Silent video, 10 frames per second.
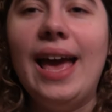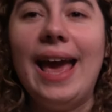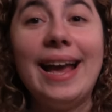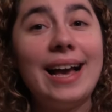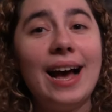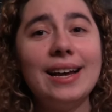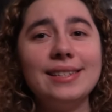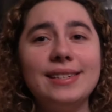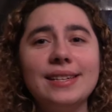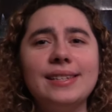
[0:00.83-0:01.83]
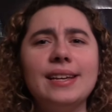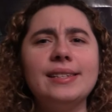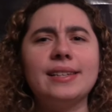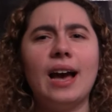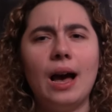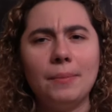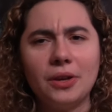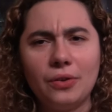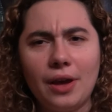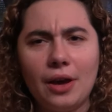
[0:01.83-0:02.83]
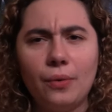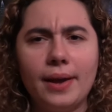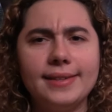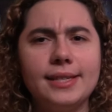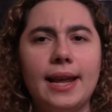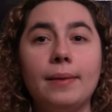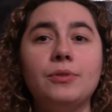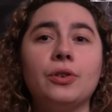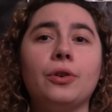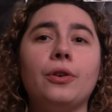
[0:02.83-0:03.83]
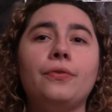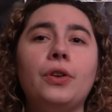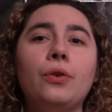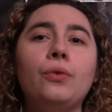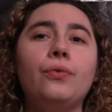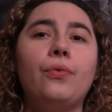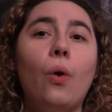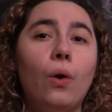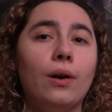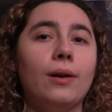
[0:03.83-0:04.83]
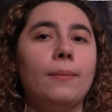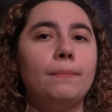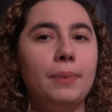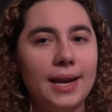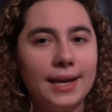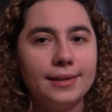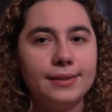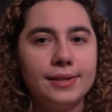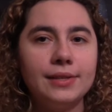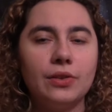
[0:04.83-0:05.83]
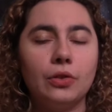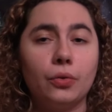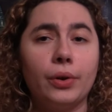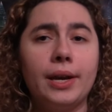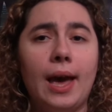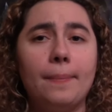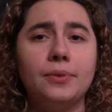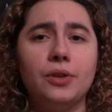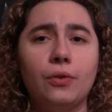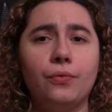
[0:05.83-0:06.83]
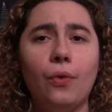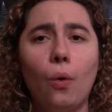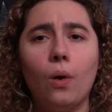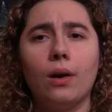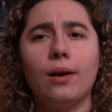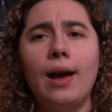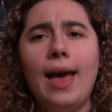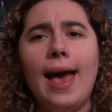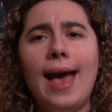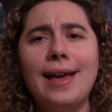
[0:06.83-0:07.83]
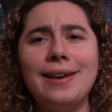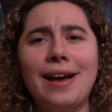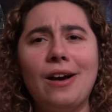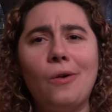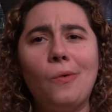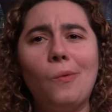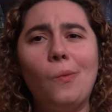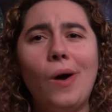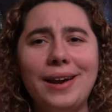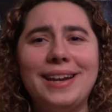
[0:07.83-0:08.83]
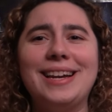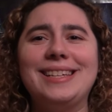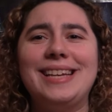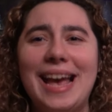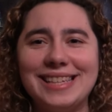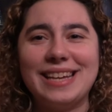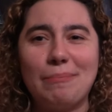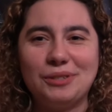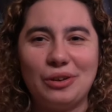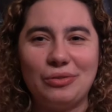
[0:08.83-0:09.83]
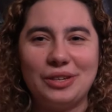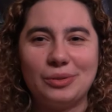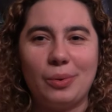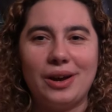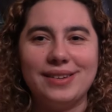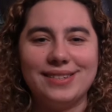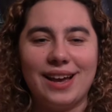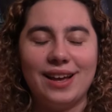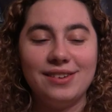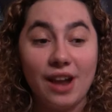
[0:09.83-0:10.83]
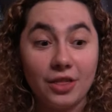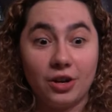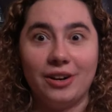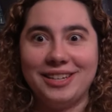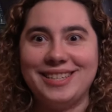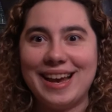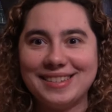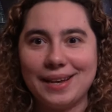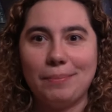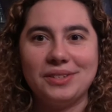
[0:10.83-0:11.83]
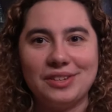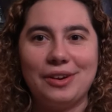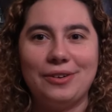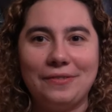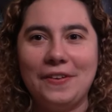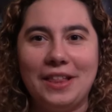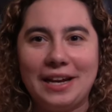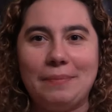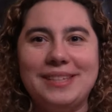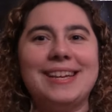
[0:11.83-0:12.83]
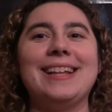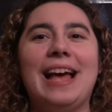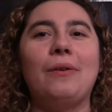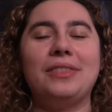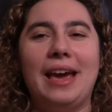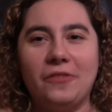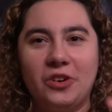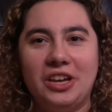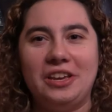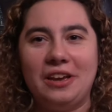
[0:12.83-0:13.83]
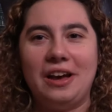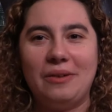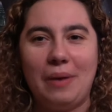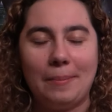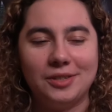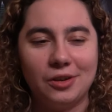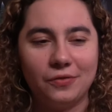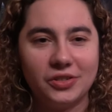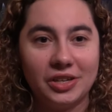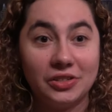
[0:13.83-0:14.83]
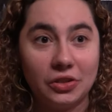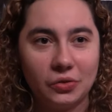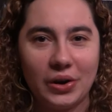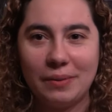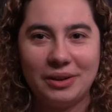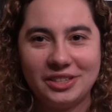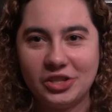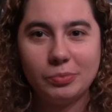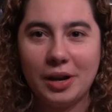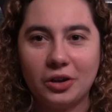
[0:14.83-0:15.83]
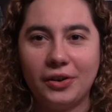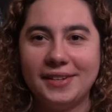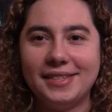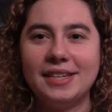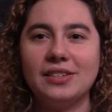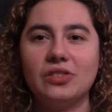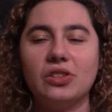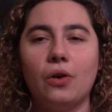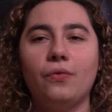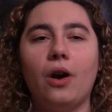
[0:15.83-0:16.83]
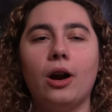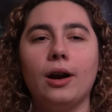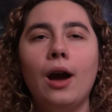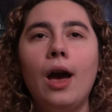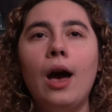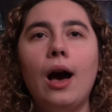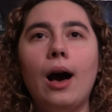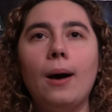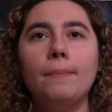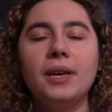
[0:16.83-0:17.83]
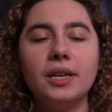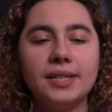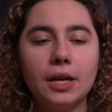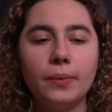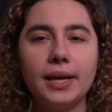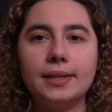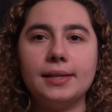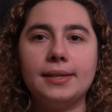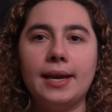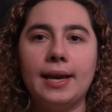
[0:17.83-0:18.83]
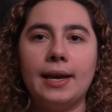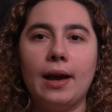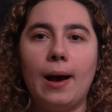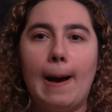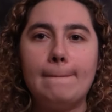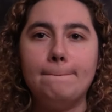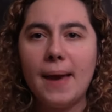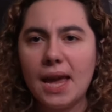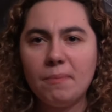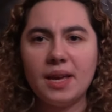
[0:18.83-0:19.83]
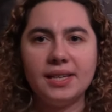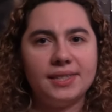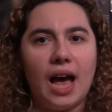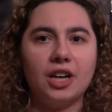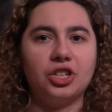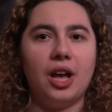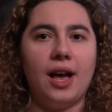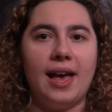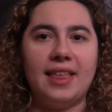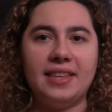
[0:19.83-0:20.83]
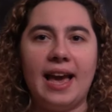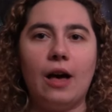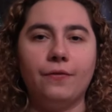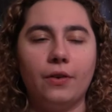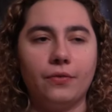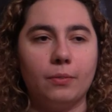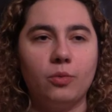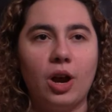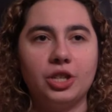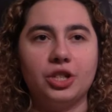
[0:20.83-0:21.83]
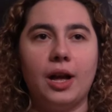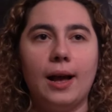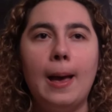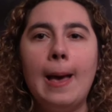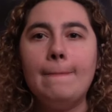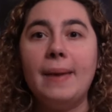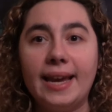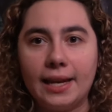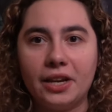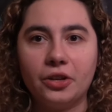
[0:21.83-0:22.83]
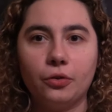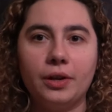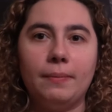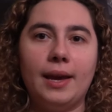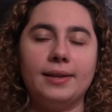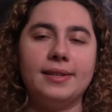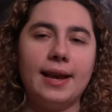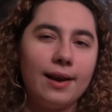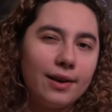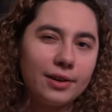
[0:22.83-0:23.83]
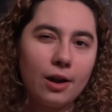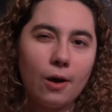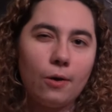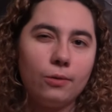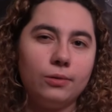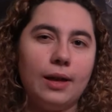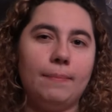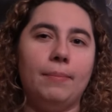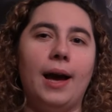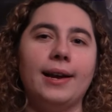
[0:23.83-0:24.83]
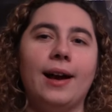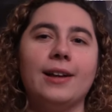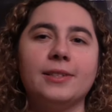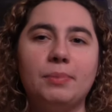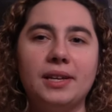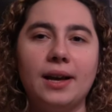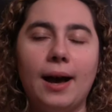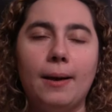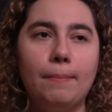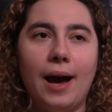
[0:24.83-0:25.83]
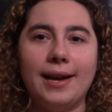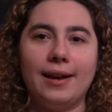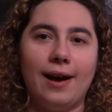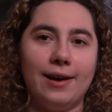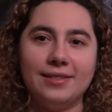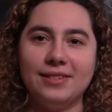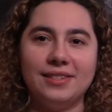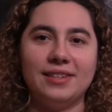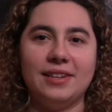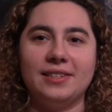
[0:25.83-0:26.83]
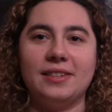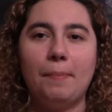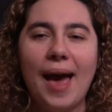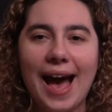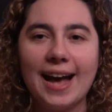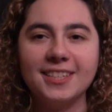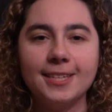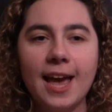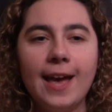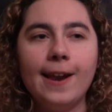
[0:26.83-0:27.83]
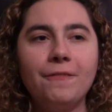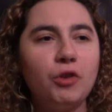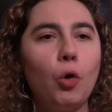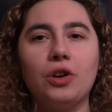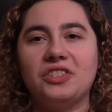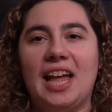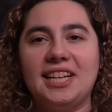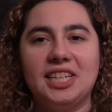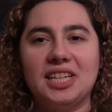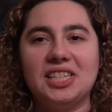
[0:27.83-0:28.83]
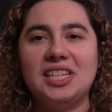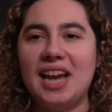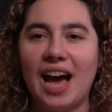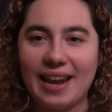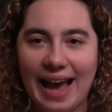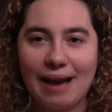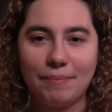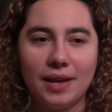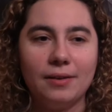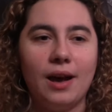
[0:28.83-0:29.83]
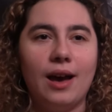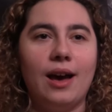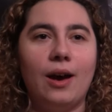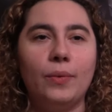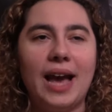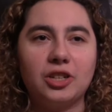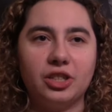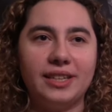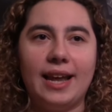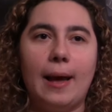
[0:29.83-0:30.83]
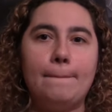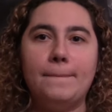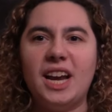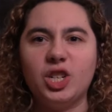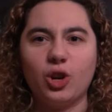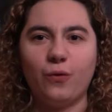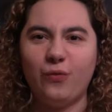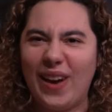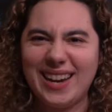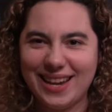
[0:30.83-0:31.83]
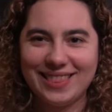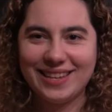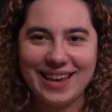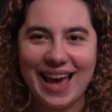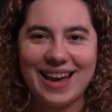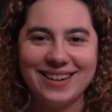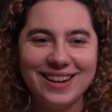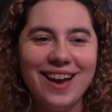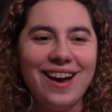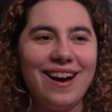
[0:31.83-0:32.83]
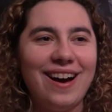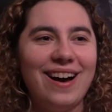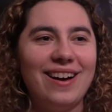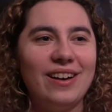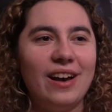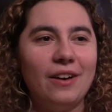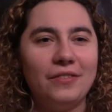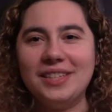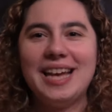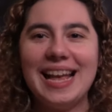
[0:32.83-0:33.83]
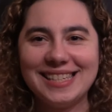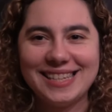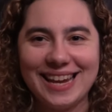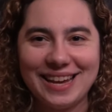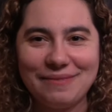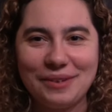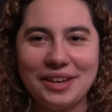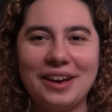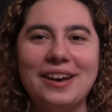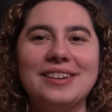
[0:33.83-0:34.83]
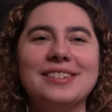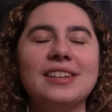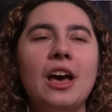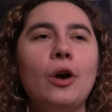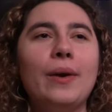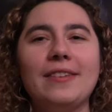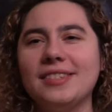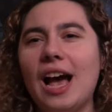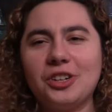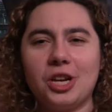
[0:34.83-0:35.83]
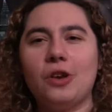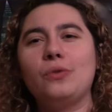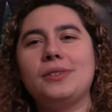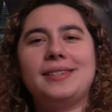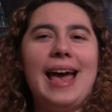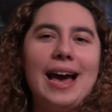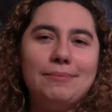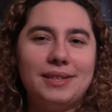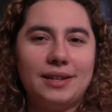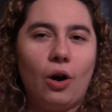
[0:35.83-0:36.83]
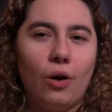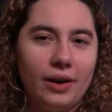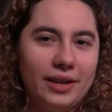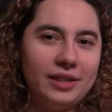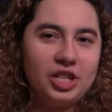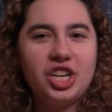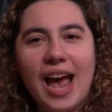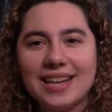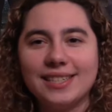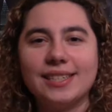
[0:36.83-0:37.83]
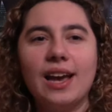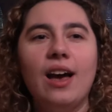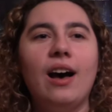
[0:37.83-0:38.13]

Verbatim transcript: Hey guys, this is Comic Uno, and today I'm doing a review for Bitten Season 3, Episode 4. And, what an intense episode this was. Another intense episode. I feel like I've been saying that with every episode for Season 3, but it's just been a great season so far. Because here we get to see, maybe Sasha and the Alpha from Russia making an agreement, saying, oh, you know, let bygones be bygones, it's the past. And of course that does not happen. We actually get a major fight in the end of intensity because we have Sasha who's stabbed in the chest.